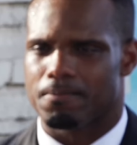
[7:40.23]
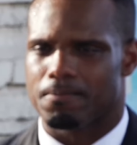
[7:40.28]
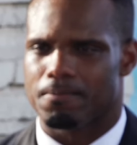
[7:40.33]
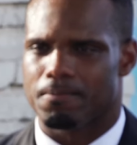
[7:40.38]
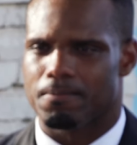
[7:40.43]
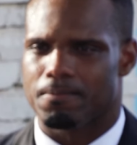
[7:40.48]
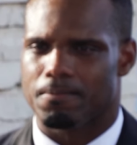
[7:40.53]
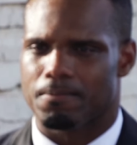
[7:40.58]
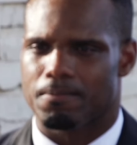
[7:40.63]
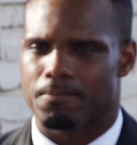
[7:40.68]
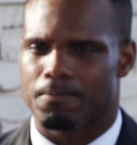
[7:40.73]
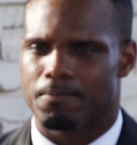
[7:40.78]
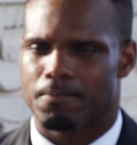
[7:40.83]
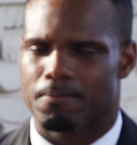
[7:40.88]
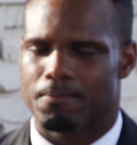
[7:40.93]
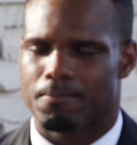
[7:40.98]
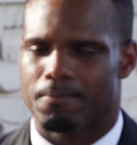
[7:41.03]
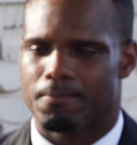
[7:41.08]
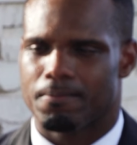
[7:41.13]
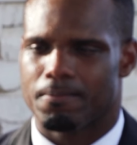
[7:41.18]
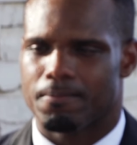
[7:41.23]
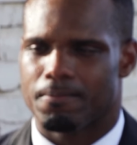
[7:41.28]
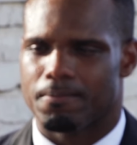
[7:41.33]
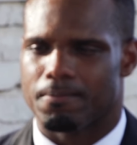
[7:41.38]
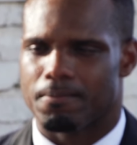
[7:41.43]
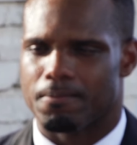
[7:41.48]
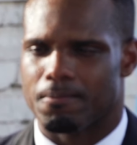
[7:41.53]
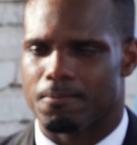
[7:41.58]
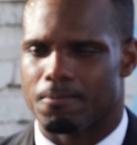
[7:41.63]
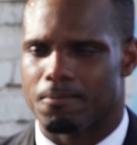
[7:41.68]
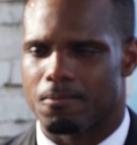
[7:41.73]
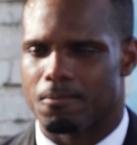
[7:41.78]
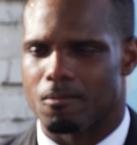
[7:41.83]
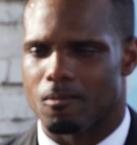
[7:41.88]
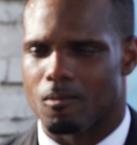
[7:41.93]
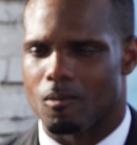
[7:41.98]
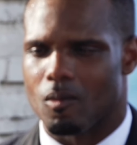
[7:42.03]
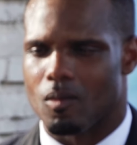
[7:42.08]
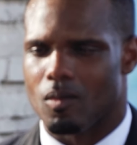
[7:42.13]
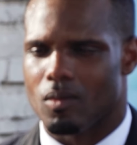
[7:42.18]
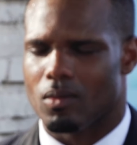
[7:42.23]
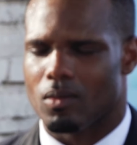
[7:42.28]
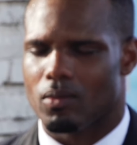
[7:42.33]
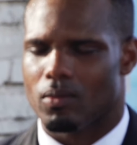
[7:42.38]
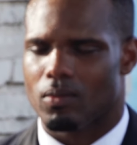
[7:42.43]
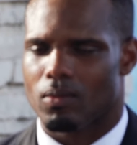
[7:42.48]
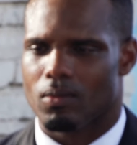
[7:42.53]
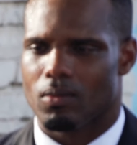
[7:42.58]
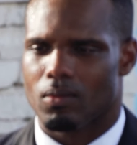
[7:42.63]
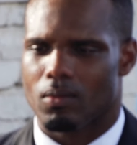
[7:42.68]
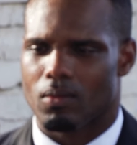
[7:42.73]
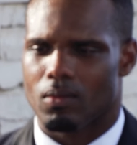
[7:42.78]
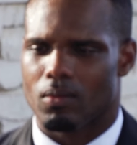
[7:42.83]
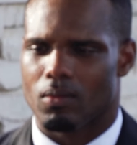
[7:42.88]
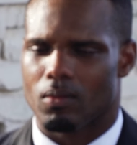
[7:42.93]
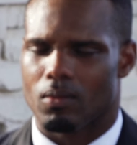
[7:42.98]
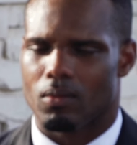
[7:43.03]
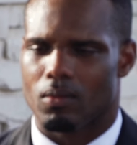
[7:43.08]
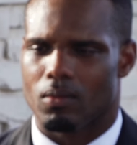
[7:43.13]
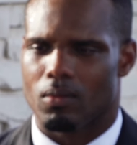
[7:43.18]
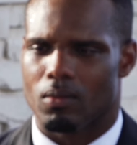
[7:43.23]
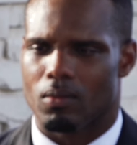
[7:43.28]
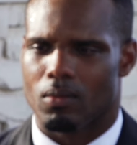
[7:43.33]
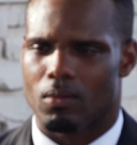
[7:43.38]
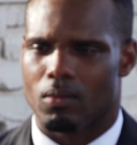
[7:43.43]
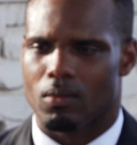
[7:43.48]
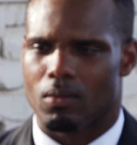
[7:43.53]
[no speech]